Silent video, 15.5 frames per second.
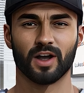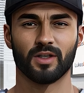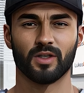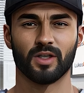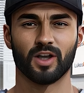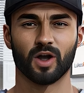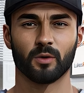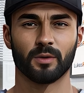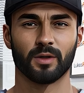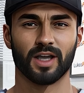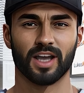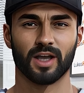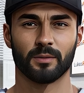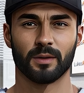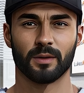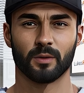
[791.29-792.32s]
I just hope they
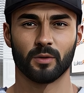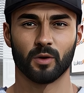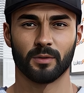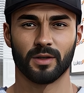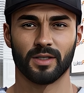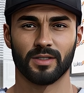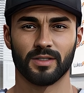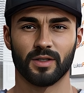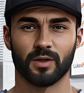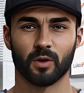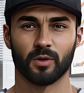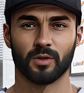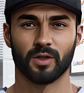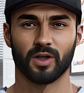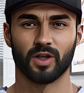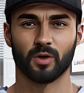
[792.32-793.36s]
keep their promise
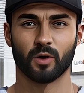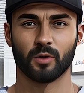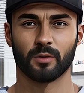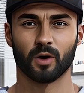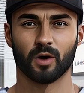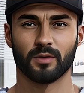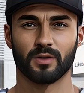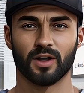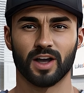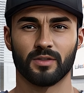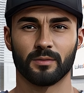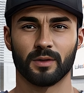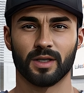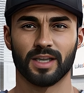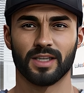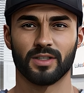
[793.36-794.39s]
on those 1.5
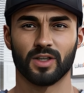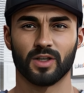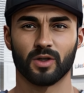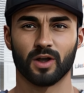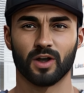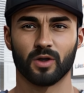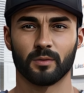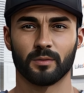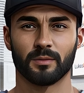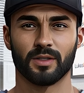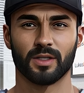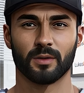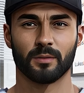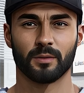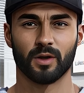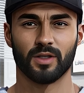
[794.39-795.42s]
million new
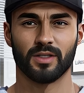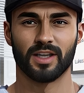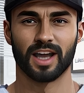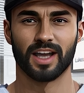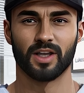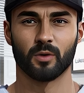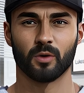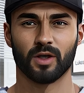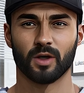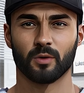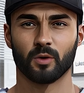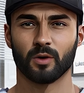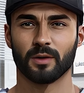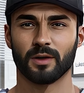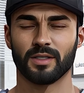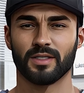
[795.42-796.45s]
homes, because that is really
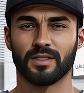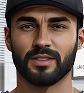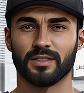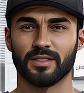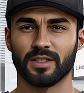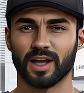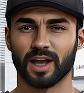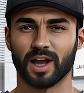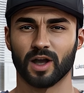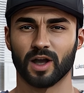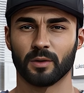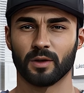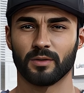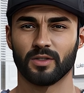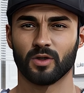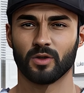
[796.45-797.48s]
what matters. I hope
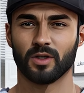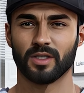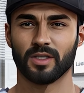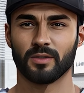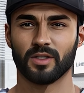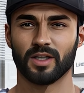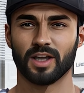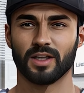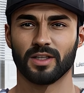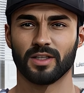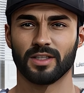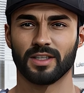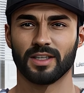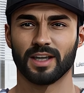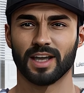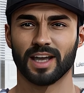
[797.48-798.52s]
you've enjoyed this video.
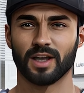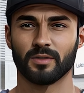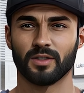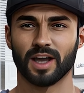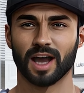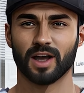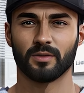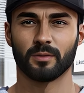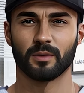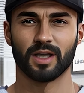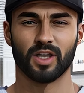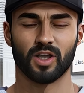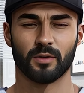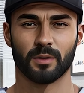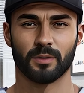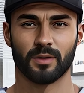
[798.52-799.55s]
If you have,
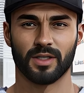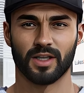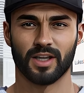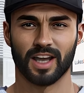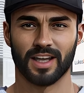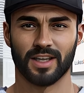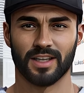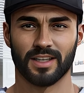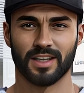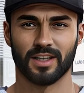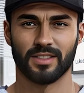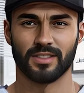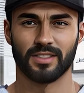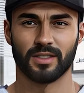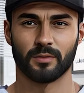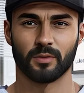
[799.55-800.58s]
please remember to like,
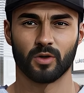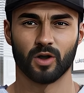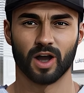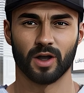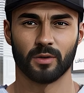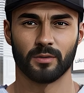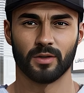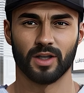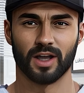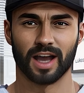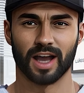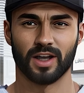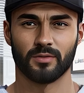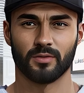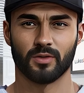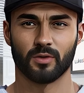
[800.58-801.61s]
subscribe,
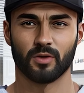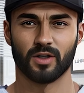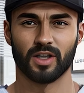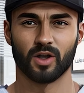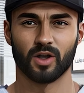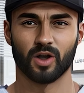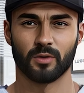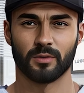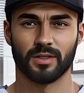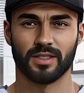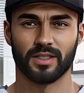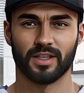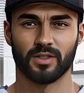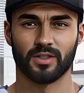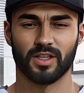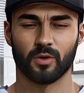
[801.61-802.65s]
and feel free to comment
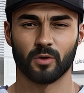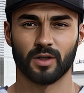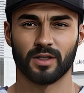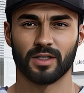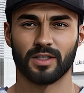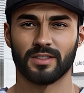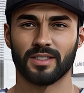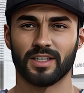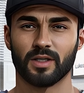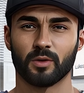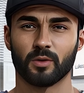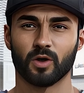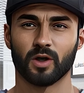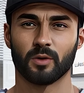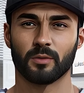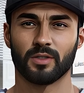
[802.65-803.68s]
so we can continue
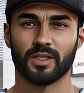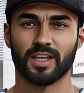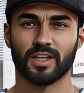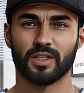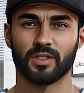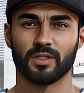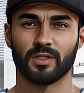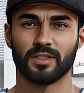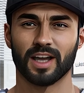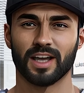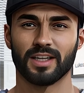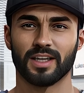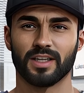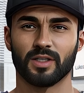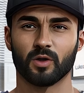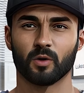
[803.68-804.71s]
the conversation.
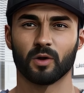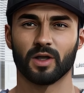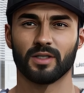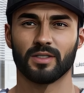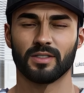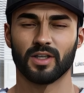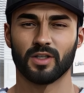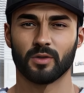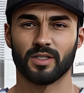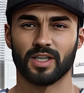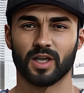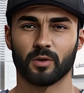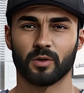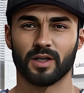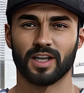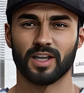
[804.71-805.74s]
And as always, I'll see
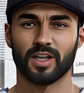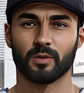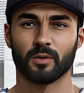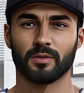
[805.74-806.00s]
you on the next